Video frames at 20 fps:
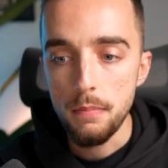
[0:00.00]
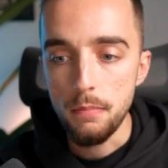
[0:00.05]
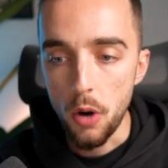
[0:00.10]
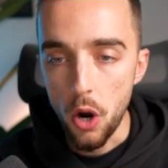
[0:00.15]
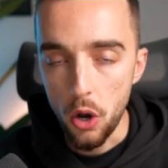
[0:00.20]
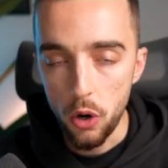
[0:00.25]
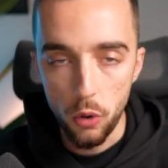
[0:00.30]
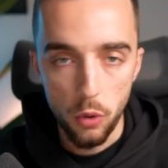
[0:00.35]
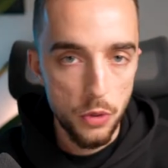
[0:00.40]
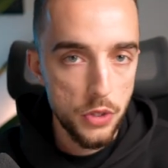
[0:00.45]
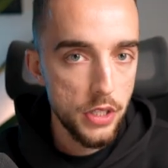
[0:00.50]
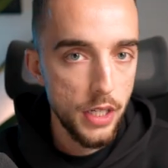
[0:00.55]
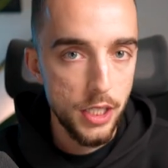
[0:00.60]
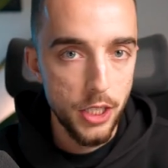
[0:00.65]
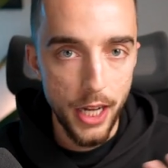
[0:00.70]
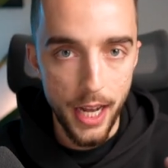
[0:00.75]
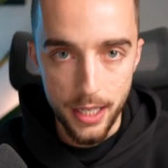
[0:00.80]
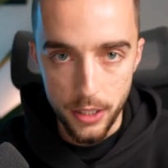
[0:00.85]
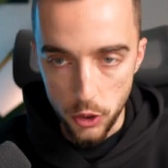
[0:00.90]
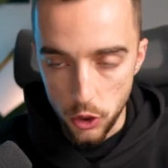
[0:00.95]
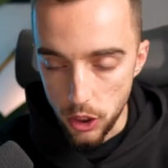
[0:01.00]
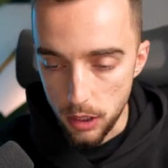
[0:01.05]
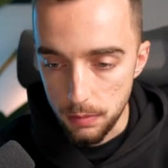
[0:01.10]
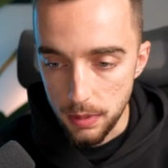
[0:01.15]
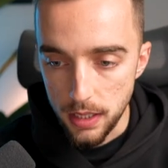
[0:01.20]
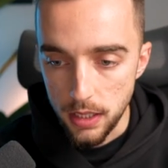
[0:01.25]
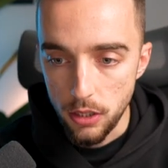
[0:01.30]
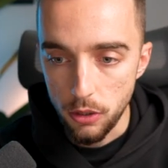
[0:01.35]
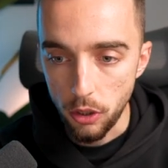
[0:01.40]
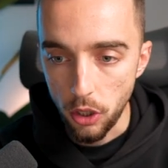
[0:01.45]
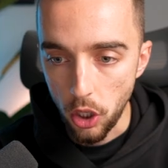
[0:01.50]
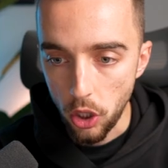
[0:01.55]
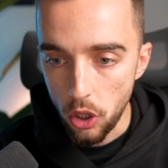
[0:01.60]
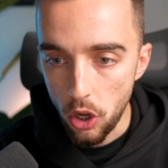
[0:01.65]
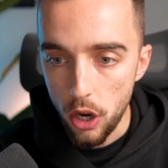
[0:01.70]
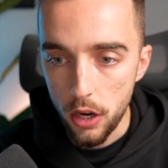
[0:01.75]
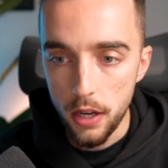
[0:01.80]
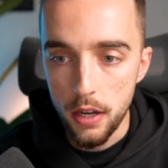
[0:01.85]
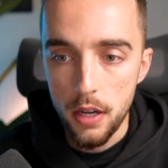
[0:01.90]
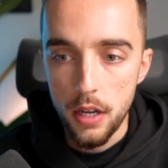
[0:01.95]
model such as GPT or
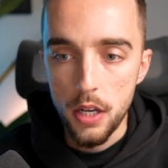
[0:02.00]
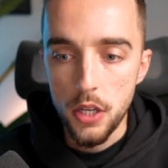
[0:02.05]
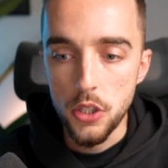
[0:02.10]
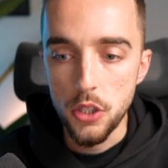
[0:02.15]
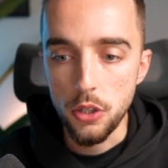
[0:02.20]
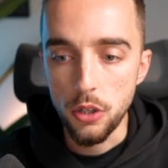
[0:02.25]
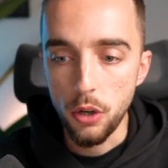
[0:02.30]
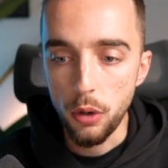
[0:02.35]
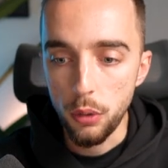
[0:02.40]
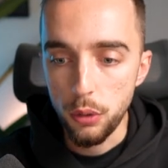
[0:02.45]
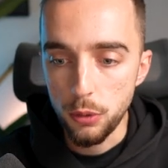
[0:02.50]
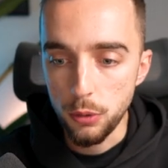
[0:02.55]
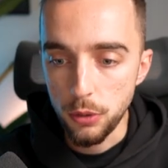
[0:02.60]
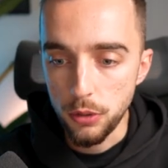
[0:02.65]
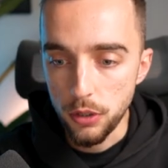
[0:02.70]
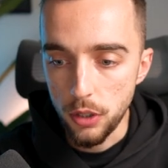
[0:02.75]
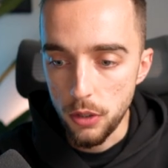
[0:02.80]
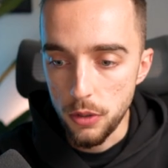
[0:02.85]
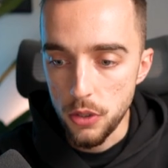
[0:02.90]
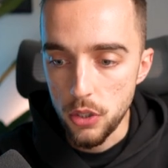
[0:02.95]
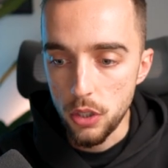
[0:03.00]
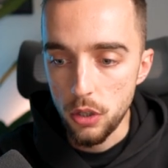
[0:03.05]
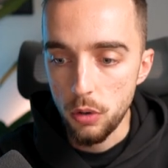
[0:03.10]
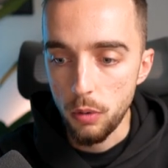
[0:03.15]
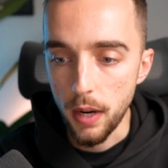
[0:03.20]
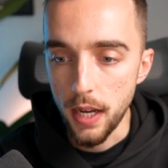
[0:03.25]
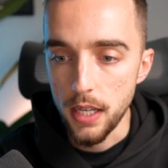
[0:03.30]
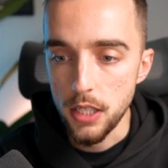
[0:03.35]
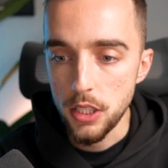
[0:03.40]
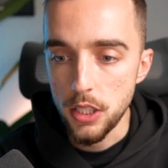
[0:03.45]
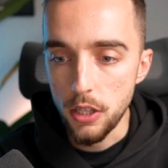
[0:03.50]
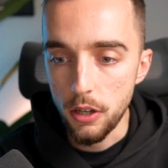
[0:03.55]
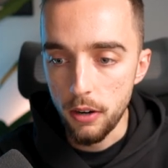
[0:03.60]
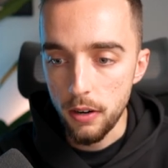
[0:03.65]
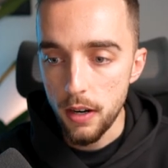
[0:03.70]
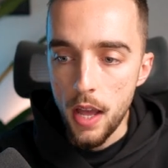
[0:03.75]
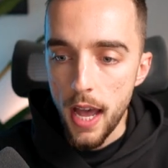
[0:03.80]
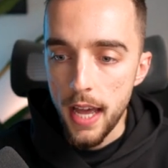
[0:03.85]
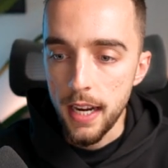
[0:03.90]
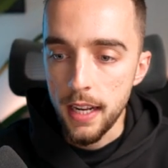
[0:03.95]
Claude. So you go through those right
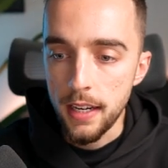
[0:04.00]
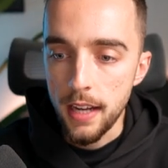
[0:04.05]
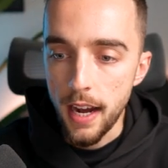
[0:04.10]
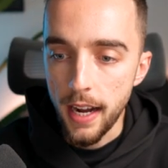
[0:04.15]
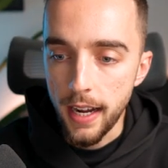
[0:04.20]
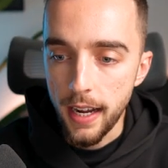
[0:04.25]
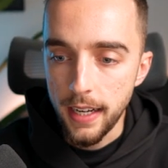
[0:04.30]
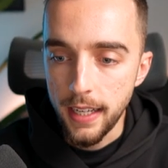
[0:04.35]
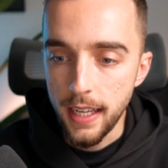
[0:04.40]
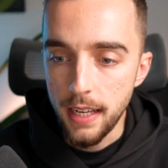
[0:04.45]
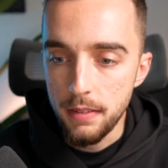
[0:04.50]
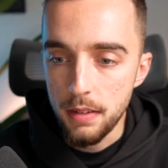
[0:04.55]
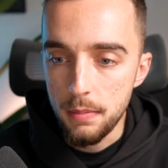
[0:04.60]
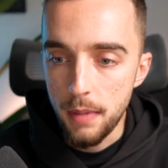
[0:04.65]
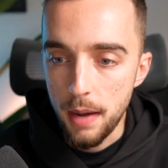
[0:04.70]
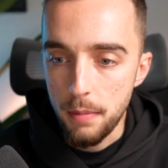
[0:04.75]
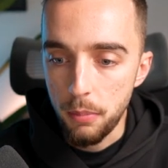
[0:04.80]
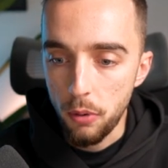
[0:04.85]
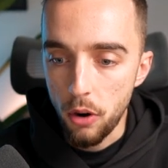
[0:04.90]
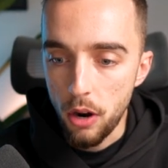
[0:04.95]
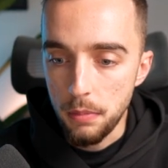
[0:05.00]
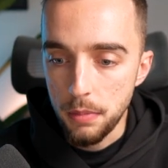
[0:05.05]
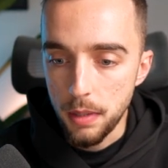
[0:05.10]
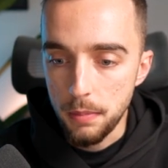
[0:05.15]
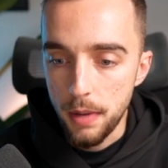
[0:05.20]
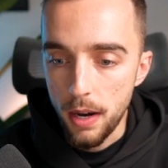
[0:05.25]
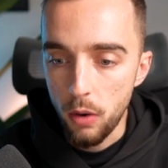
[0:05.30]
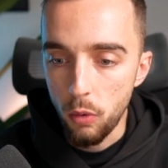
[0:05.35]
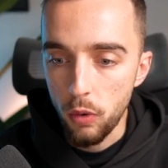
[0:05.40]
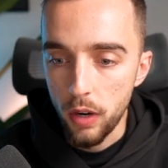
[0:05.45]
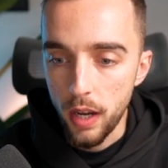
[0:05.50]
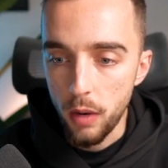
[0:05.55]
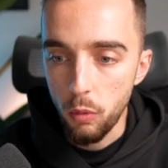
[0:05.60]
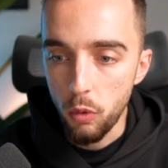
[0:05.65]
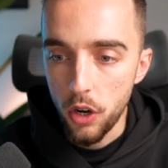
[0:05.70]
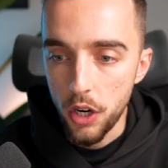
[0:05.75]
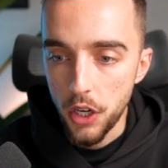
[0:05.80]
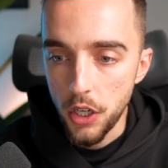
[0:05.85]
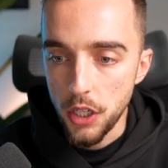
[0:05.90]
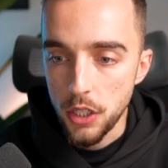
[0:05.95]
here. And then I kind of gave it my prompt about what I
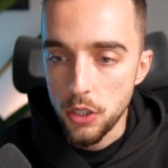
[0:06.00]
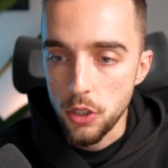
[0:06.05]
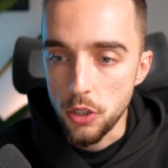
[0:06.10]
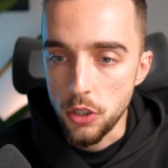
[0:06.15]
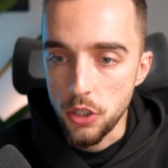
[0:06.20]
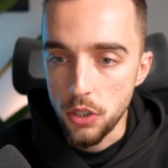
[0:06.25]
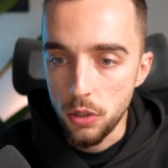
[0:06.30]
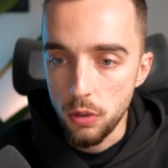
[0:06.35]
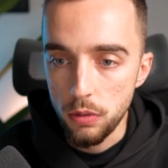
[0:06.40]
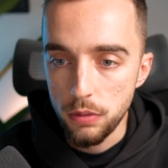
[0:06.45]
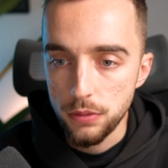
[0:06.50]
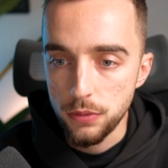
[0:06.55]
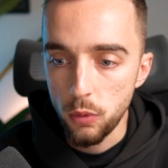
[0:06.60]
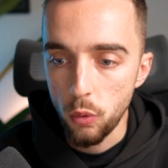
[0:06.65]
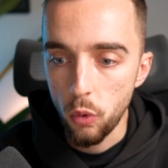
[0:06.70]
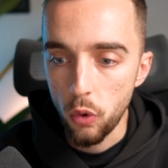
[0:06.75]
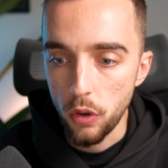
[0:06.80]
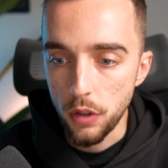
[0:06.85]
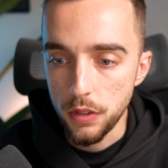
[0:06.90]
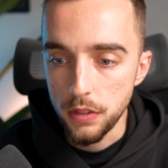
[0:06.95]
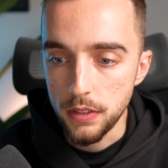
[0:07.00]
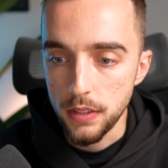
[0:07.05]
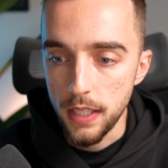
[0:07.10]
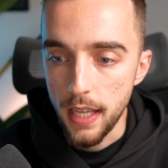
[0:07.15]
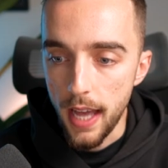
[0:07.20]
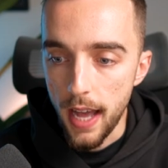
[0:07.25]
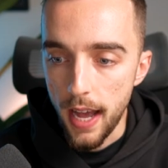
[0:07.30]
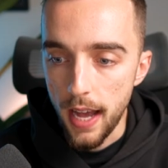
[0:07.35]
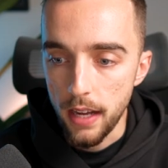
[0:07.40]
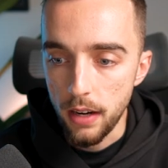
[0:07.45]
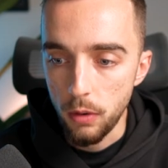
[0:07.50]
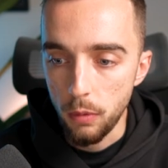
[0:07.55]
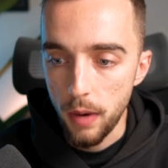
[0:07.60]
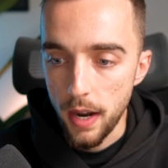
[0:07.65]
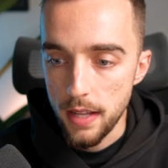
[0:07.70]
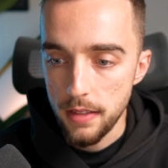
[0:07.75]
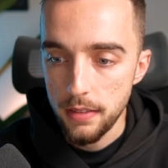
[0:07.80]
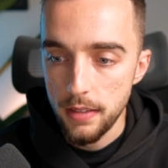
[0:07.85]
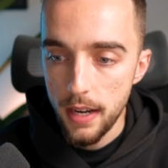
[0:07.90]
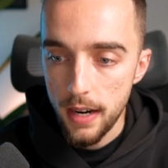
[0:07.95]
wanted it to do for the ad
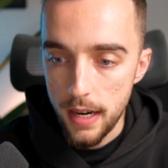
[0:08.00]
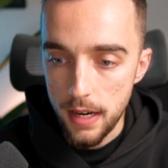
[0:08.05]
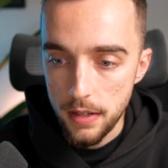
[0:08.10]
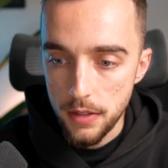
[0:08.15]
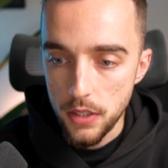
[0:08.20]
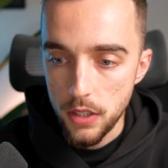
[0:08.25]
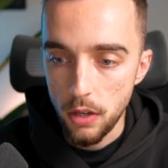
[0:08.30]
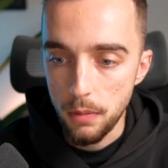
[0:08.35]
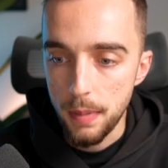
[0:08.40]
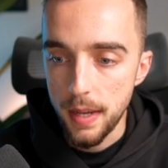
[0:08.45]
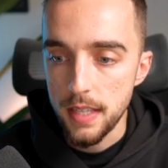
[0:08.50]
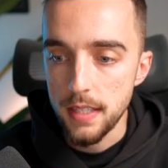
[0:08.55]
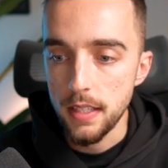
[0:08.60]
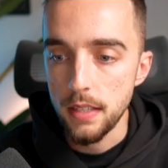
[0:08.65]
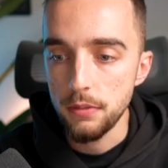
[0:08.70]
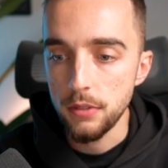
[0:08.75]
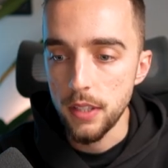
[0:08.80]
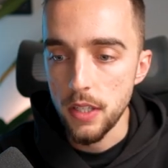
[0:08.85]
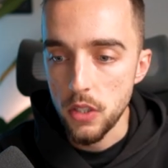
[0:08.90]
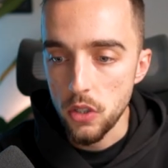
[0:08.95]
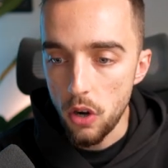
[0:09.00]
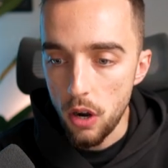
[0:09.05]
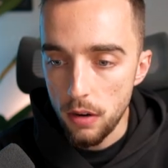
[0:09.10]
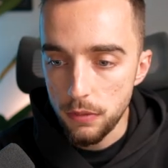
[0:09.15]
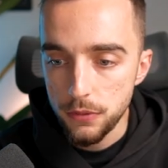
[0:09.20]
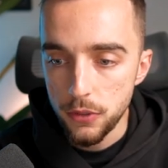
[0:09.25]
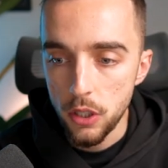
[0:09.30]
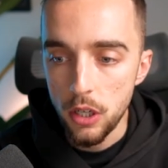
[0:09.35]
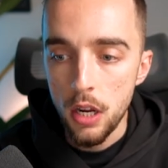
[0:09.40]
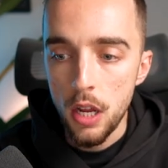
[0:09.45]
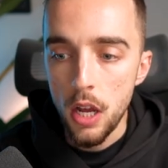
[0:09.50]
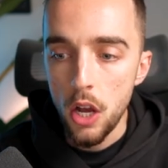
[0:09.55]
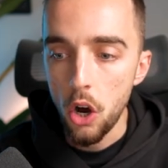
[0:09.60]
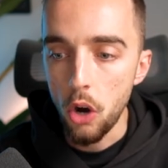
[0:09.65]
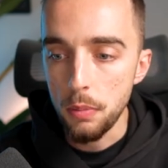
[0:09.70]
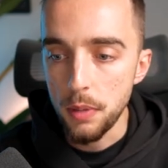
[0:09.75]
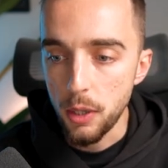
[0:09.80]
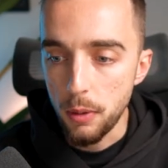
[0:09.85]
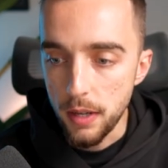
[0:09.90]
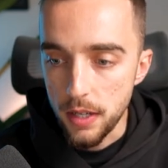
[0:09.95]
right there. So basically for this offer,
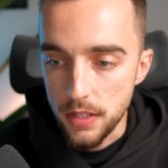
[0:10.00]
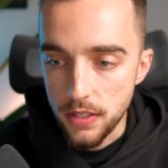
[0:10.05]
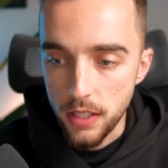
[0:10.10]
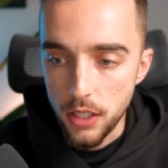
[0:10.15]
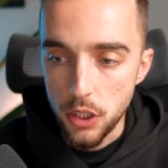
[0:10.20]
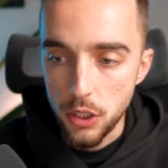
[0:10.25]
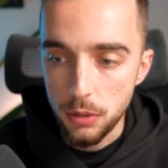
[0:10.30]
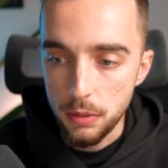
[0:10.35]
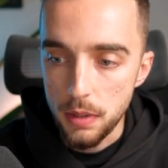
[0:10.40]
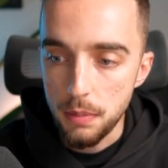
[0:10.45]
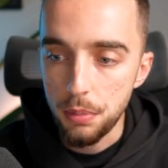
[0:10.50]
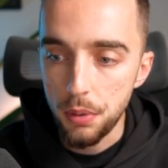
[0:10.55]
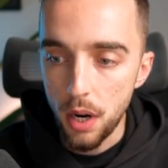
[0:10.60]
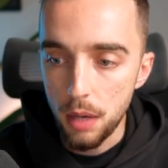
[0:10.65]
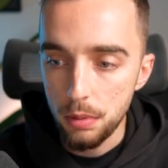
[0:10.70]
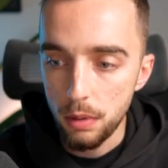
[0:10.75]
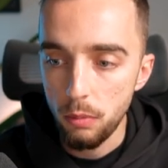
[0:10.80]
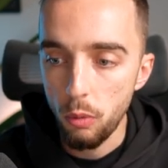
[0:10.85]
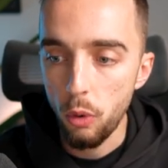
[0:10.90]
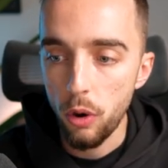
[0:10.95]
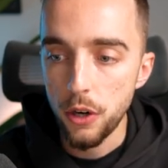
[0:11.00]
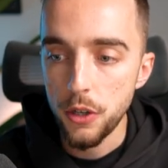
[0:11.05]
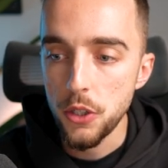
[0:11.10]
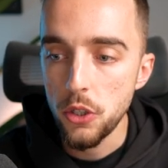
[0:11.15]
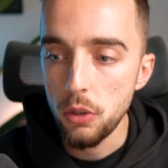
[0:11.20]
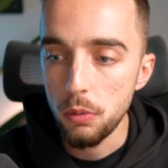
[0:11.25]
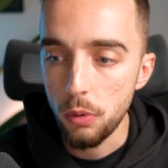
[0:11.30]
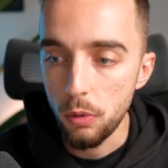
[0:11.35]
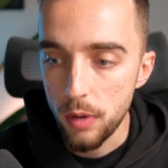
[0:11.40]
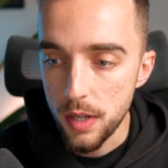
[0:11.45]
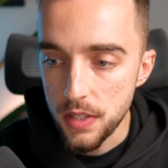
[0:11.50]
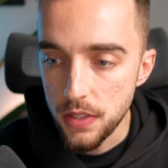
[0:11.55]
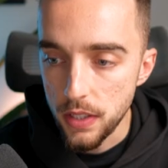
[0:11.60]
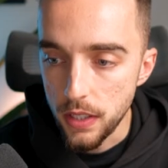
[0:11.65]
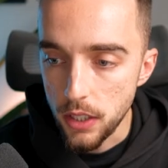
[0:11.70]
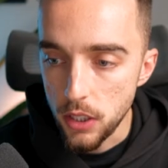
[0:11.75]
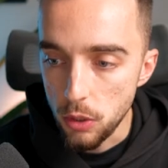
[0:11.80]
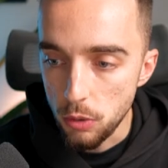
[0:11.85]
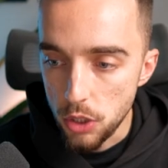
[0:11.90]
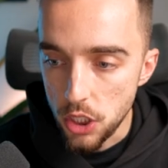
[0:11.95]
help me create a stage three problem where
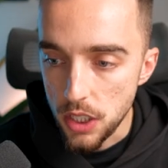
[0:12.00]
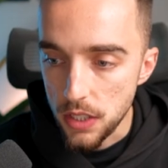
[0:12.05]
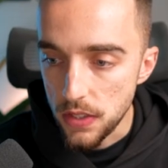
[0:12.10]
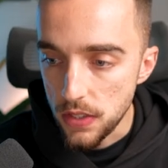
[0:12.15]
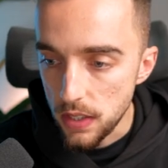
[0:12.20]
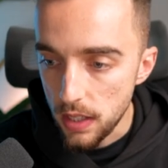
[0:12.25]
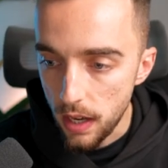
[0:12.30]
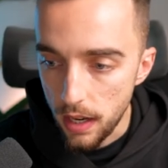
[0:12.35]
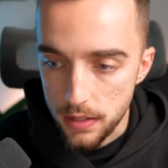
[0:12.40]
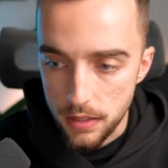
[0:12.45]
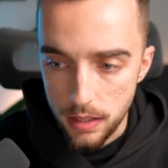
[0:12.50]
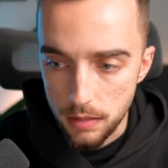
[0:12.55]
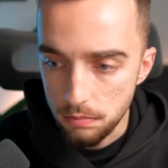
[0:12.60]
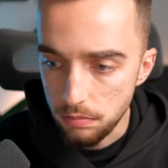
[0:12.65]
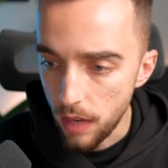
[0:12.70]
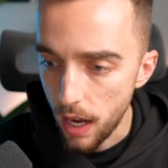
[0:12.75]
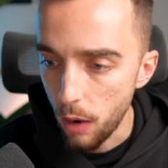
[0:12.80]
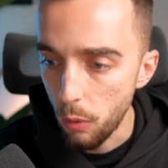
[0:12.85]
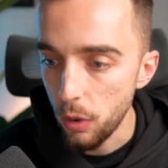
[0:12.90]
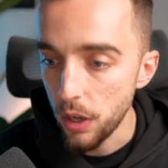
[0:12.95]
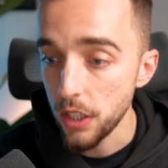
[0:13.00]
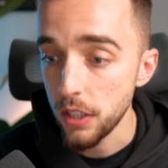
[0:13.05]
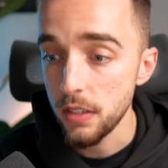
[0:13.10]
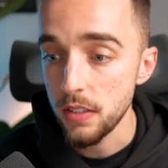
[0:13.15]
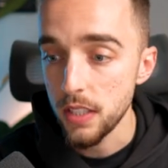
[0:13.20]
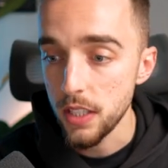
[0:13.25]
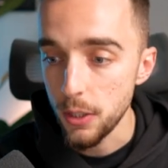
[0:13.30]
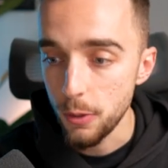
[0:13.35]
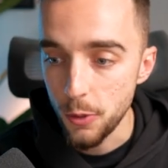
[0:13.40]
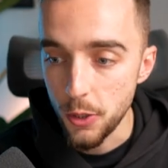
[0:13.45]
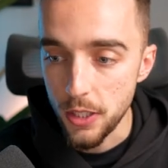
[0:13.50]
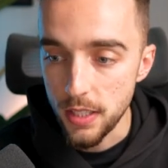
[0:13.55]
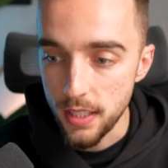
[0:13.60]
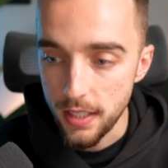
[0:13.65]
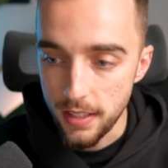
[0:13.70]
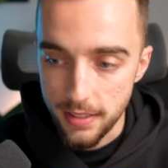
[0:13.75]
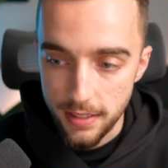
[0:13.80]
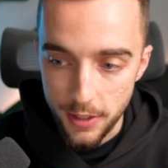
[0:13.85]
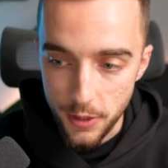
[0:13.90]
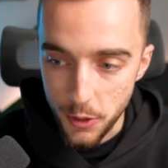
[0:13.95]
humoristic UGC, I said, I wanted to say
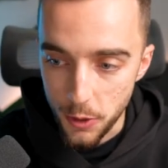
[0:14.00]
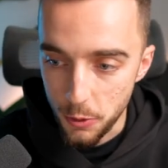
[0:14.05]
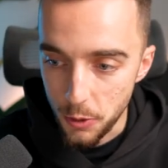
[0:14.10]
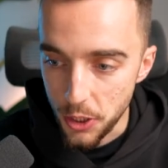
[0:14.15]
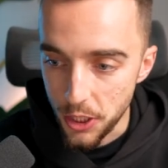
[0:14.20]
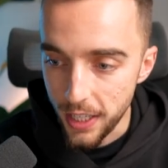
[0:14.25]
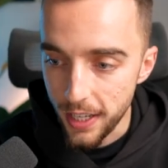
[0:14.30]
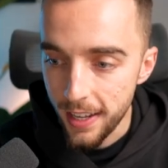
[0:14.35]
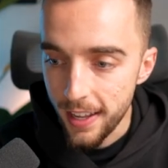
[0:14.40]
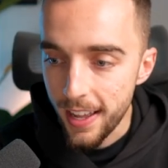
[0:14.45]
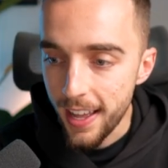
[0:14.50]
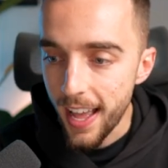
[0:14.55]
UGC, it says UG,